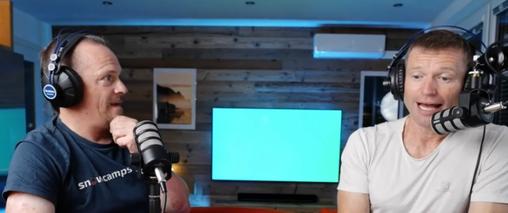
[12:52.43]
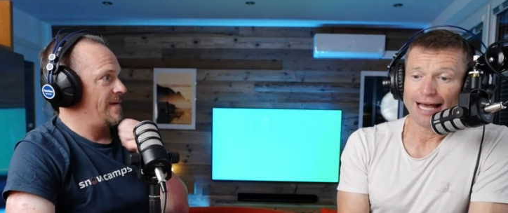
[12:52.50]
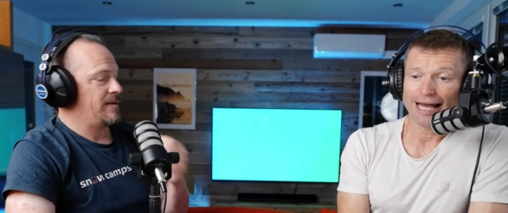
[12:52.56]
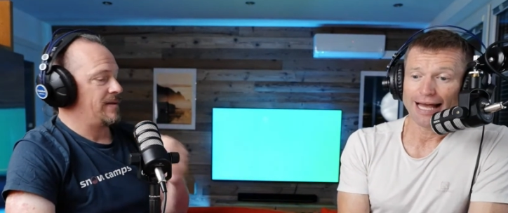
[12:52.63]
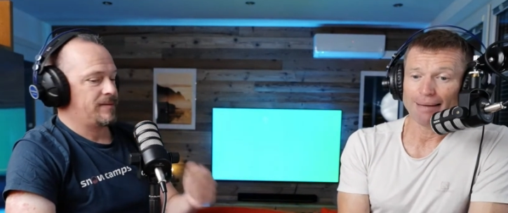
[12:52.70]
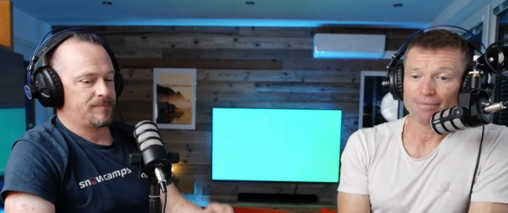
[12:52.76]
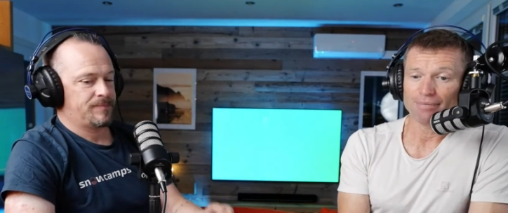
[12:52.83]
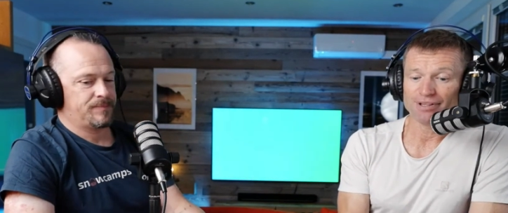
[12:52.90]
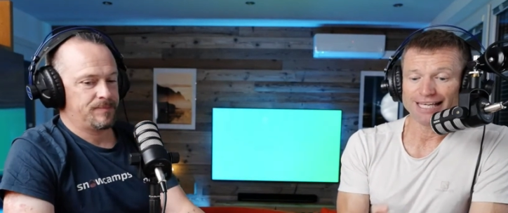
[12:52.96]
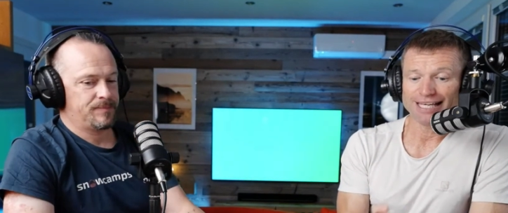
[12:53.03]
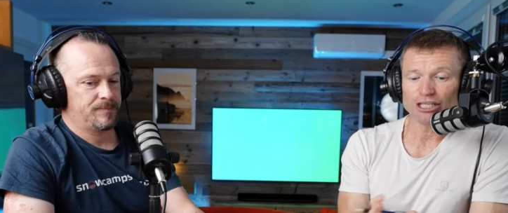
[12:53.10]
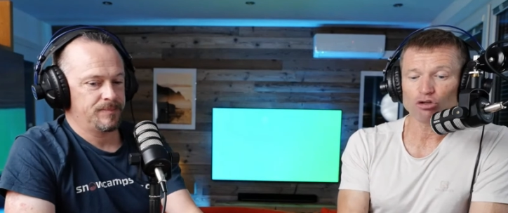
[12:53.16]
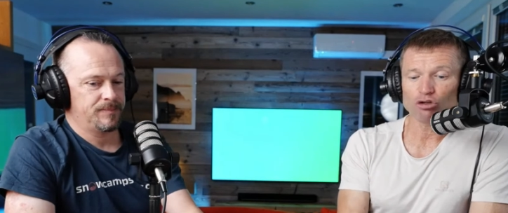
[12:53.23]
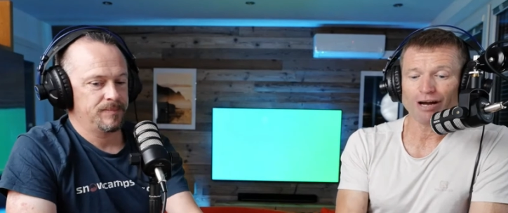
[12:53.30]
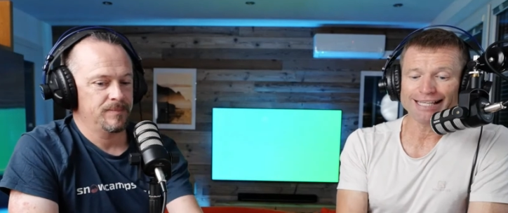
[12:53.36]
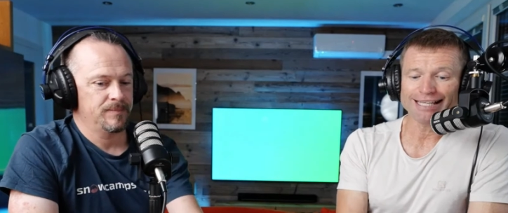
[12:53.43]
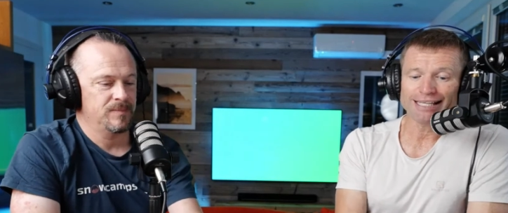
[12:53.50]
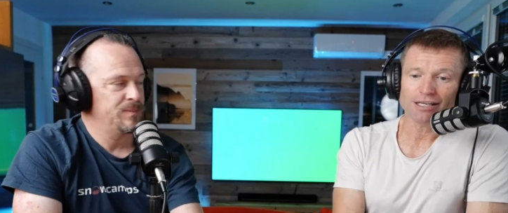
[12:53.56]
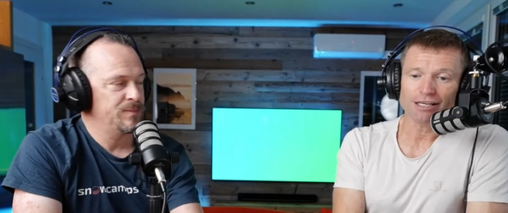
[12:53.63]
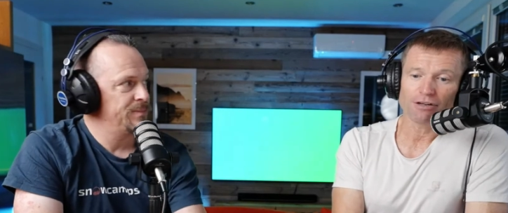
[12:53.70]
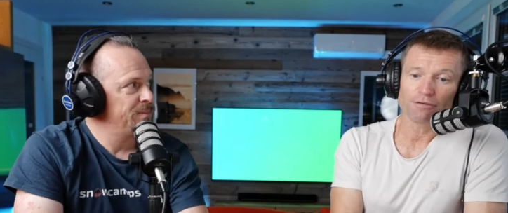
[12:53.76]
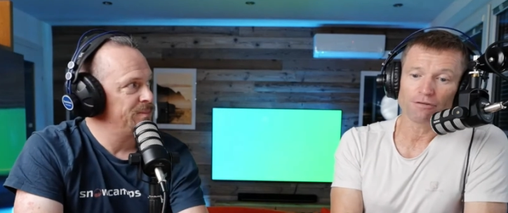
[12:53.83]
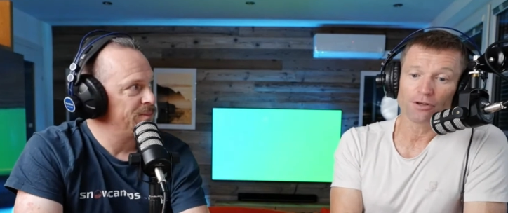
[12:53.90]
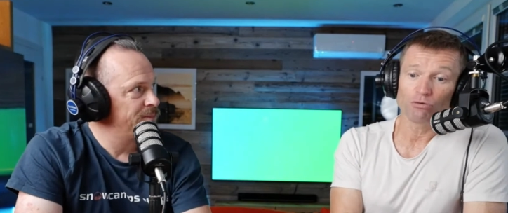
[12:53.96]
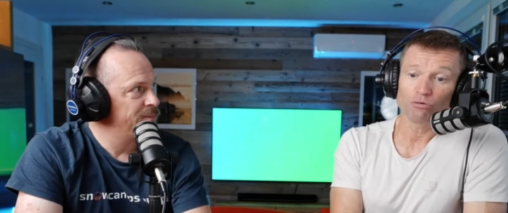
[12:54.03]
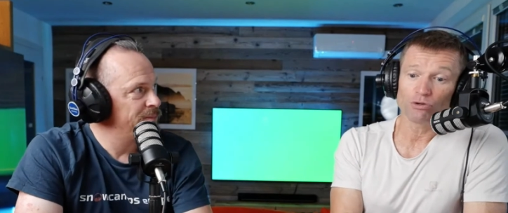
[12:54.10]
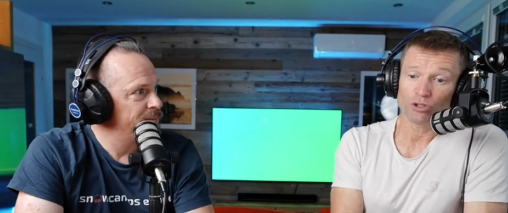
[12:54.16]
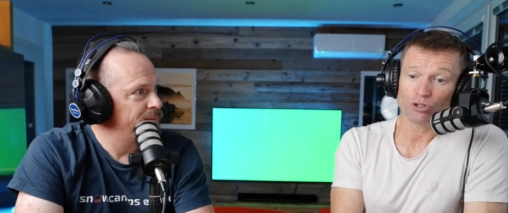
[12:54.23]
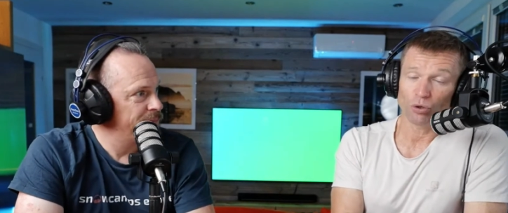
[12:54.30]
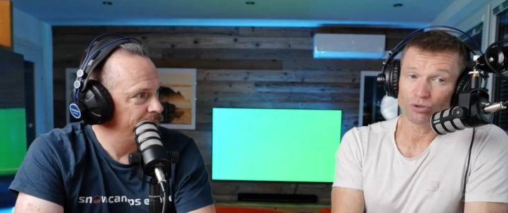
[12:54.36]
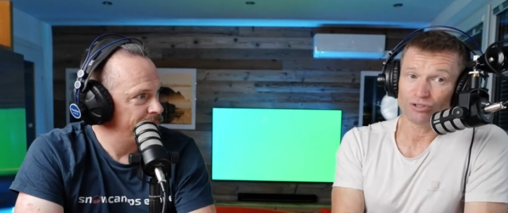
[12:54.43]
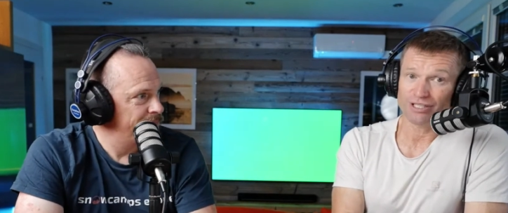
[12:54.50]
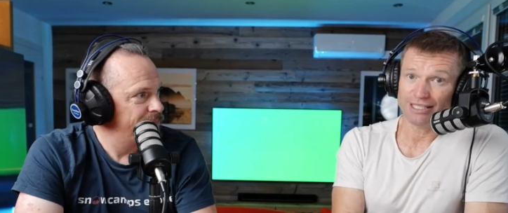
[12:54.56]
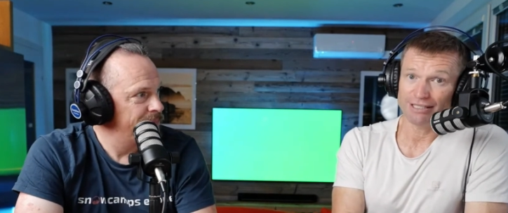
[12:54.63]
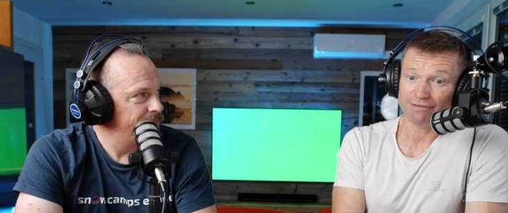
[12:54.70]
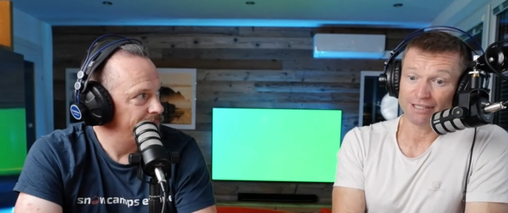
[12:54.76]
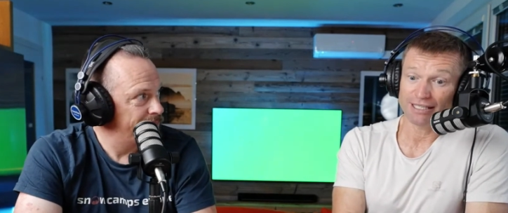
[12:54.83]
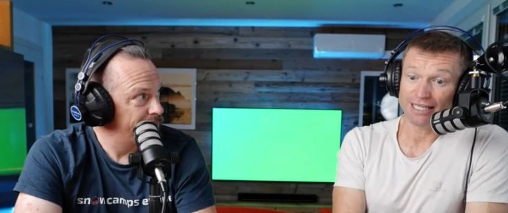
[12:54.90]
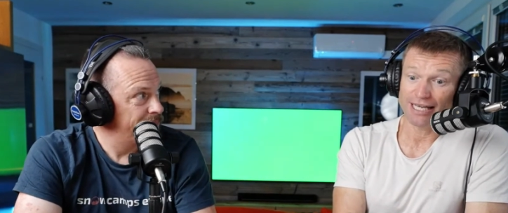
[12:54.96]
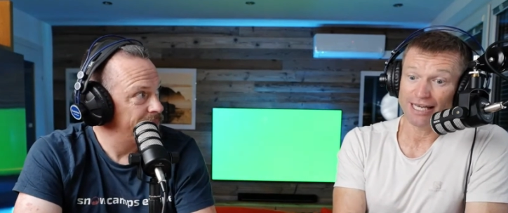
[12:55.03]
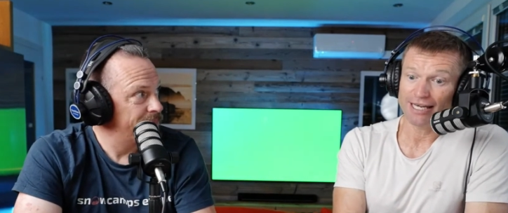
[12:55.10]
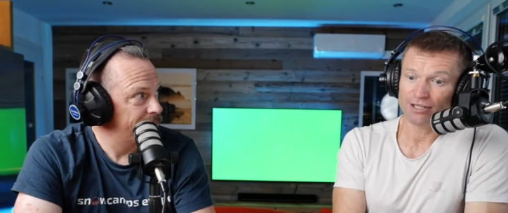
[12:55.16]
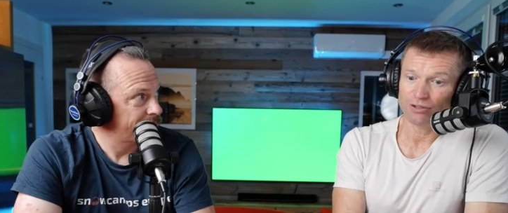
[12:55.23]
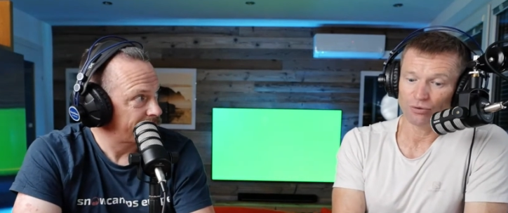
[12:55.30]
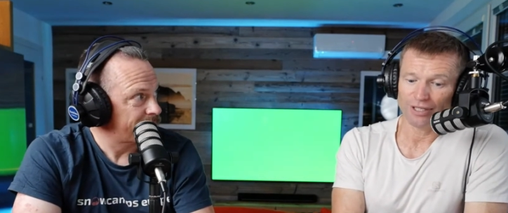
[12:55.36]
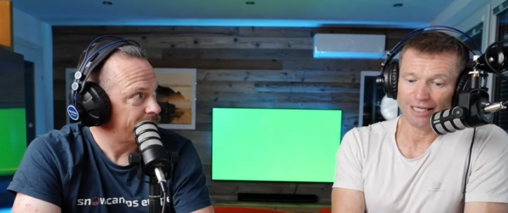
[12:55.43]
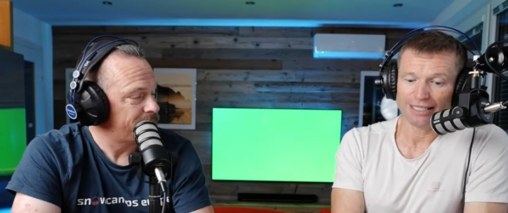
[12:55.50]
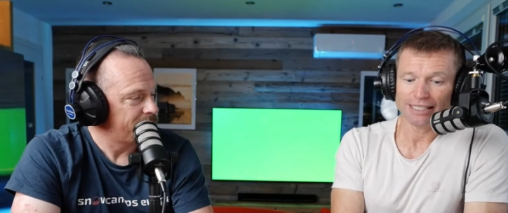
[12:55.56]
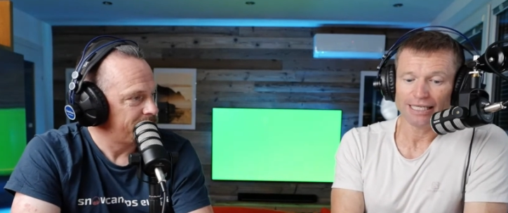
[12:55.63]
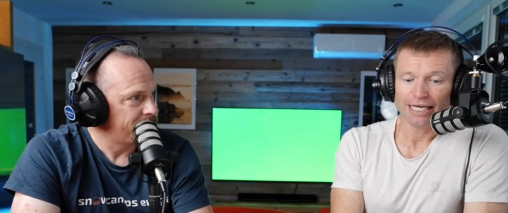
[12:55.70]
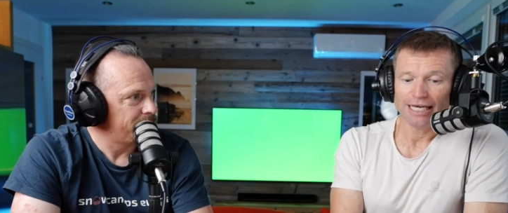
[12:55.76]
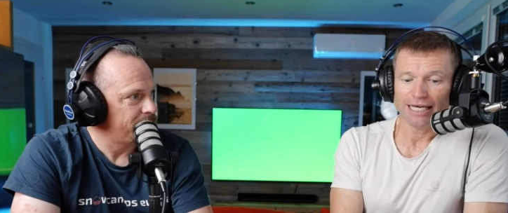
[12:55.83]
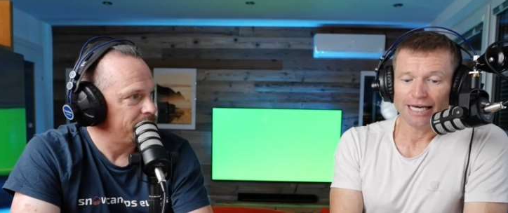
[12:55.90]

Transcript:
Speaker 1: Um, they tried that in a few resorts, even here, I know that.